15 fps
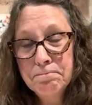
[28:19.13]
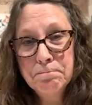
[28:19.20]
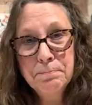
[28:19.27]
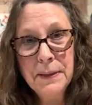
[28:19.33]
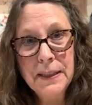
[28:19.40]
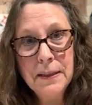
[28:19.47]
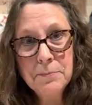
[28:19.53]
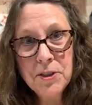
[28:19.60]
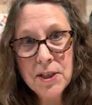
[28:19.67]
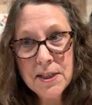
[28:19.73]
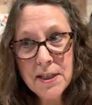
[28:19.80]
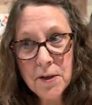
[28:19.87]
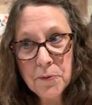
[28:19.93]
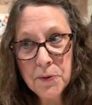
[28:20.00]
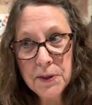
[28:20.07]
But I'm just
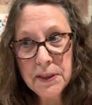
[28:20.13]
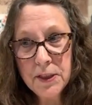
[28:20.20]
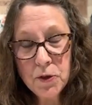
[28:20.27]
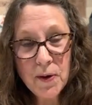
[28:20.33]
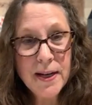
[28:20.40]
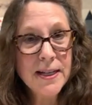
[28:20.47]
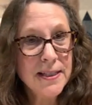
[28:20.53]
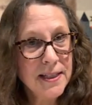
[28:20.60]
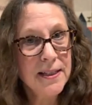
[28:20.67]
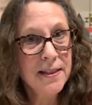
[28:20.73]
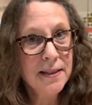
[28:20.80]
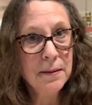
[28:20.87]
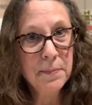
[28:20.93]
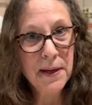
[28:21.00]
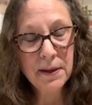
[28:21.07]
not really crazy
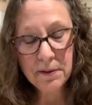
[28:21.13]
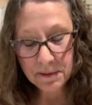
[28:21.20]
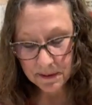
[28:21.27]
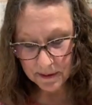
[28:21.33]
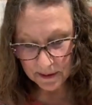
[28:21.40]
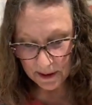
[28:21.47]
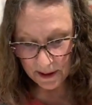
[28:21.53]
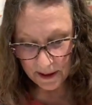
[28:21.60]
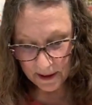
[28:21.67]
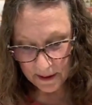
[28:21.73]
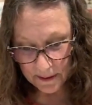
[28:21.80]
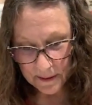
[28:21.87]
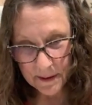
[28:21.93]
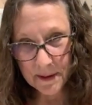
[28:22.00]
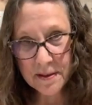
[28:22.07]
about
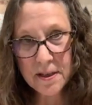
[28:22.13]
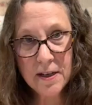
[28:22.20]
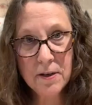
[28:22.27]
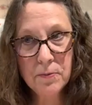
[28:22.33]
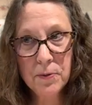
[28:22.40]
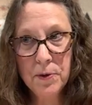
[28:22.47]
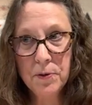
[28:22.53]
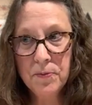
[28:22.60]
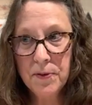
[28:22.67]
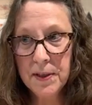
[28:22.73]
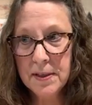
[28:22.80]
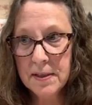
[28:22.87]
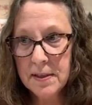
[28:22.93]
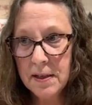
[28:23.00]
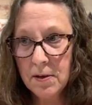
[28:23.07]
the 10 roof.
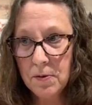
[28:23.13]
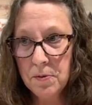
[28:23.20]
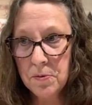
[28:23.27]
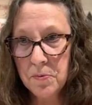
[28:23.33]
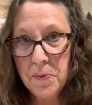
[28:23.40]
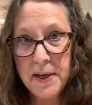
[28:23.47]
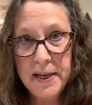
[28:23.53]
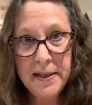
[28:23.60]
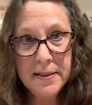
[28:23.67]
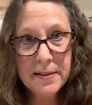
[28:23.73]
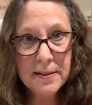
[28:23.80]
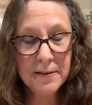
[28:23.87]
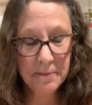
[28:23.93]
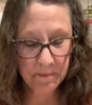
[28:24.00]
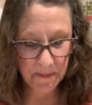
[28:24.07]
It's the old Weeks
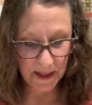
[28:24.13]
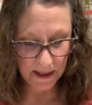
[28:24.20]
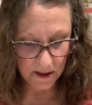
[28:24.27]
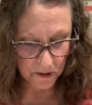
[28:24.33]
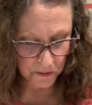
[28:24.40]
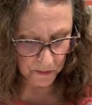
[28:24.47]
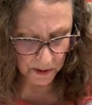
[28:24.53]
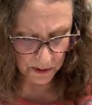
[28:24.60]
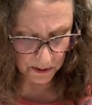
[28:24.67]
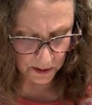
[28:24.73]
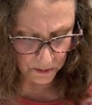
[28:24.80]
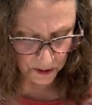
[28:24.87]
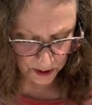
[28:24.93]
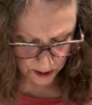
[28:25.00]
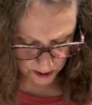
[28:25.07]
and it's real
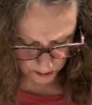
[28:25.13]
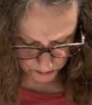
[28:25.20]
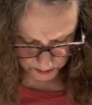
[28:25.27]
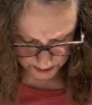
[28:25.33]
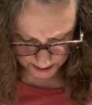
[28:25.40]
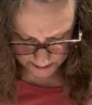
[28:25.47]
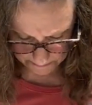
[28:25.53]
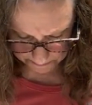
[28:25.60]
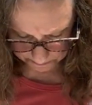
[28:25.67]
loosey-goosey.